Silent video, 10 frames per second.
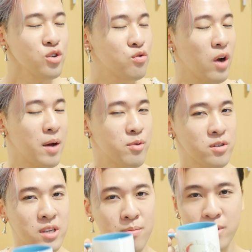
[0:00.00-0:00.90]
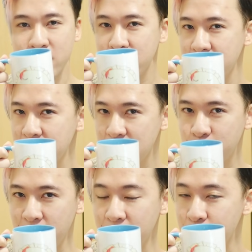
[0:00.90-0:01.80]
So grab your dumpling tea
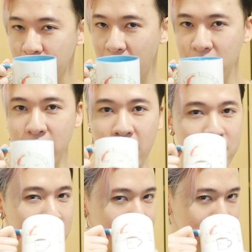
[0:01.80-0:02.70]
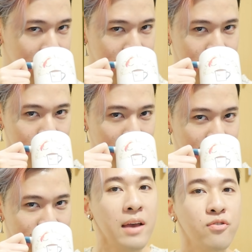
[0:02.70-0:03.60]
spilling mug and let's get into
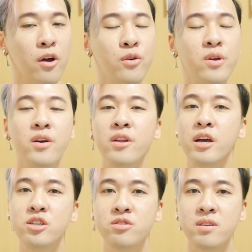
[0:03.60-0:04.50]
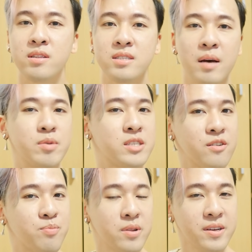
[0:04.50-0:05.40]
it. If you're new here and you're interested in this type of
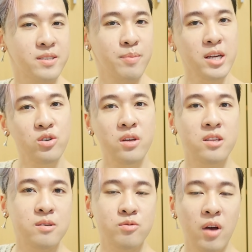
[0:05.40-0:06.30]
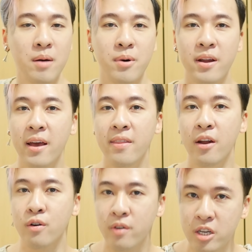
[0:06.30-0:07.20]
stuff, please make sure you hit the subscribe button and the
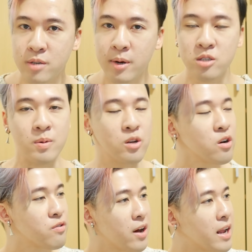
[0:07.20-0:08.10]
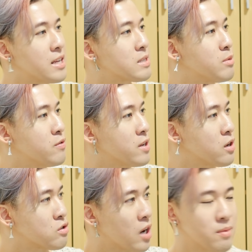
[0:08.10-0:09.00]
notification bell to be notified anytime a new
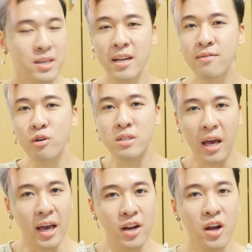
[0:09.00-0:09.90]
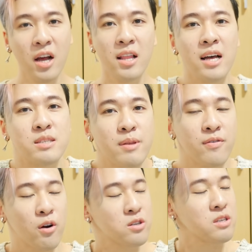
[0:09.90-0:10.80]
video drops. And if you is a hater, like to be the
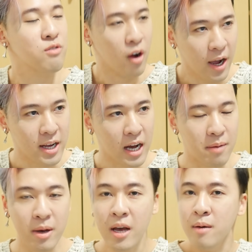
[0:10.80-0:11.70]
first to leave your hate comment,